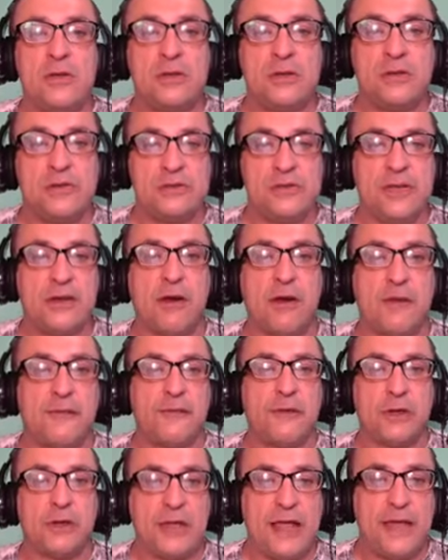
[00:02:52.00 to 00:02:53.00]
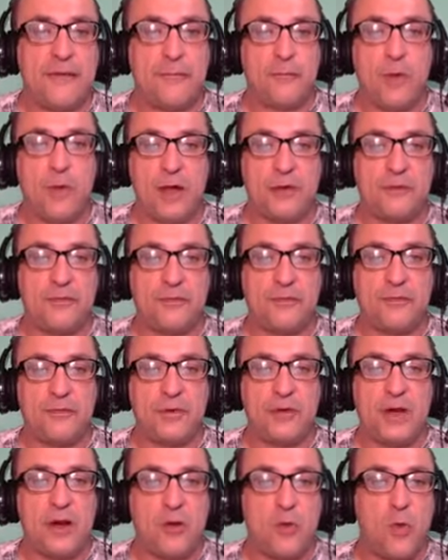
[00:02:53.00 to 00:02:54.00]
0 for left, 1,
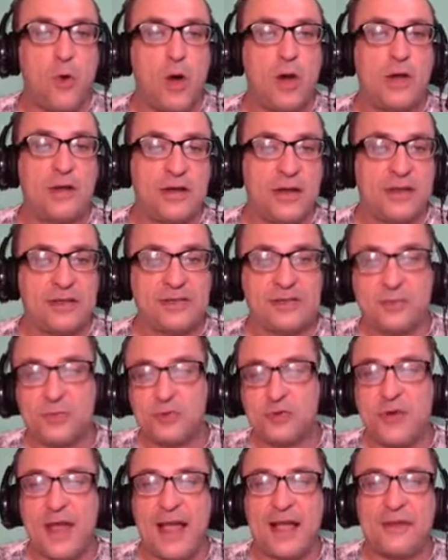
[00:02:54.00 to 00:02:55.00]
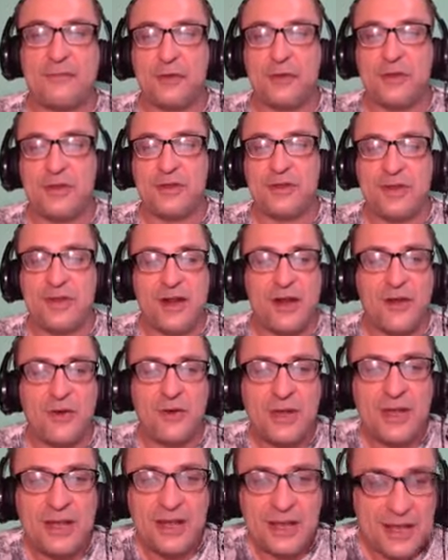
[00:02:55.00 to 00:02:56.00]
1, and subtract for the,
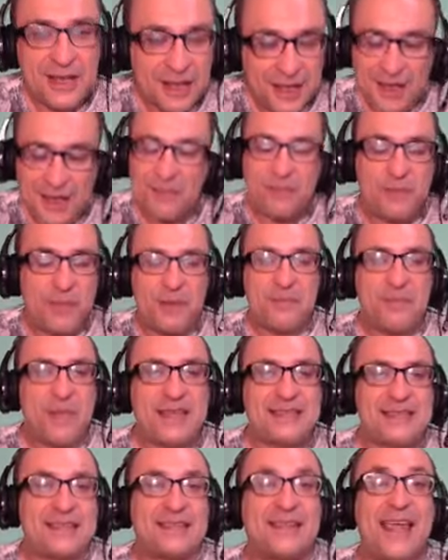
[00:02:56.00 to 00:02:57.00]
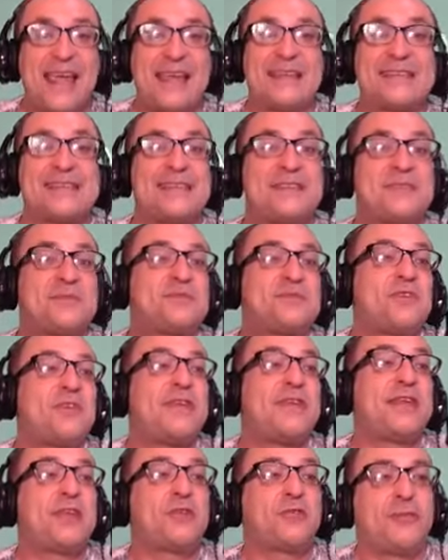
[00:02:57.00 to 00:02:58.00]
but basically he had a system so
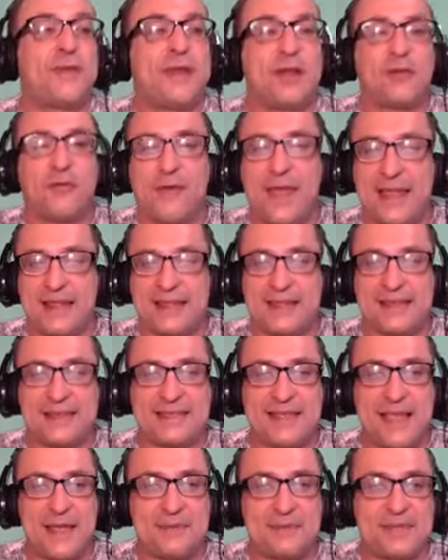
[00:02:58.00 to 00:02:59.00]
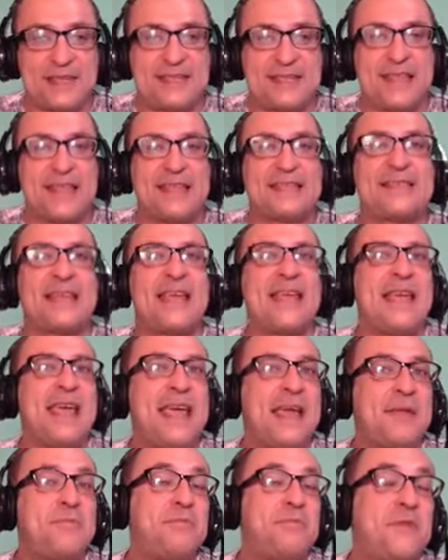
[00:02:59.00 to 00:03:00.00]
he could recreate the steps and things.
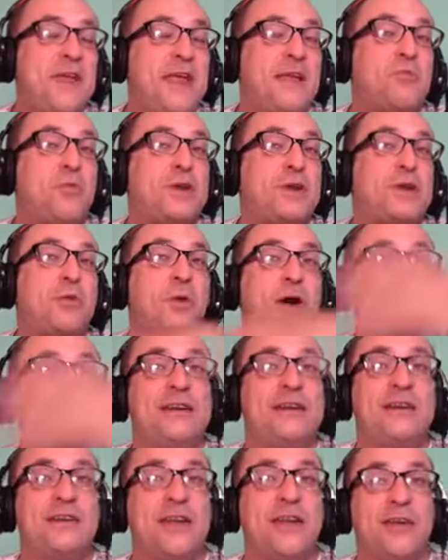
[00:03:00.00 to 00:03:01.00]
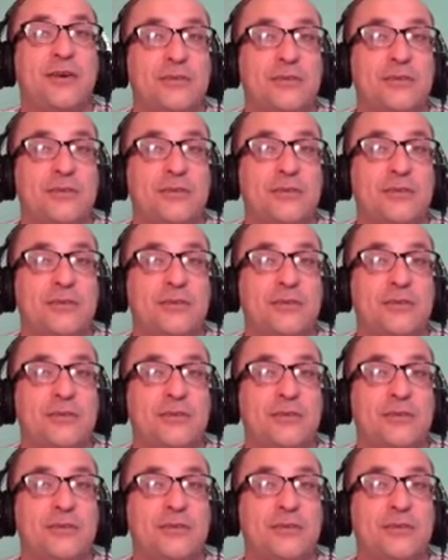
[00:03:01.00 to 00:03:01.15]
And what he wanted to do,